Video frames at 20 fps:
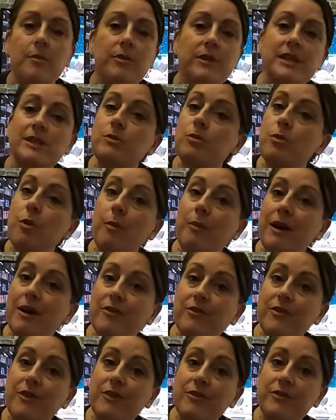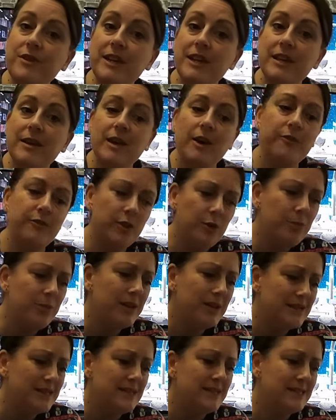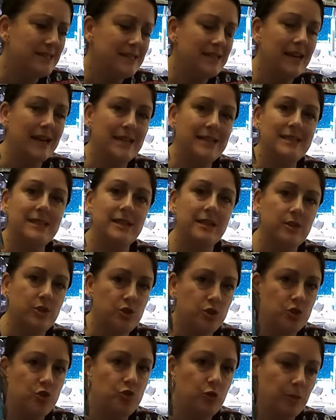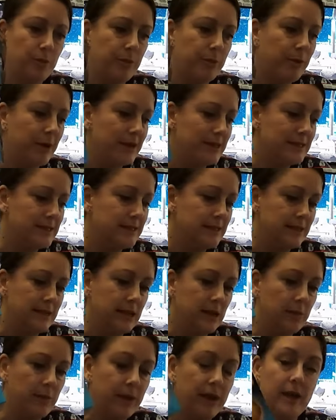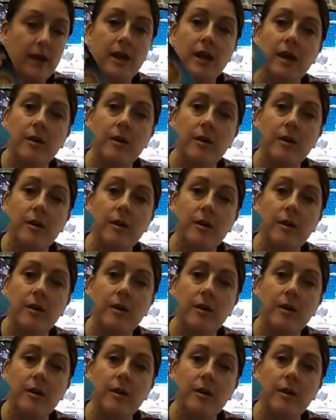These were £1.50. A few places are starting to just drop the prices a little bit,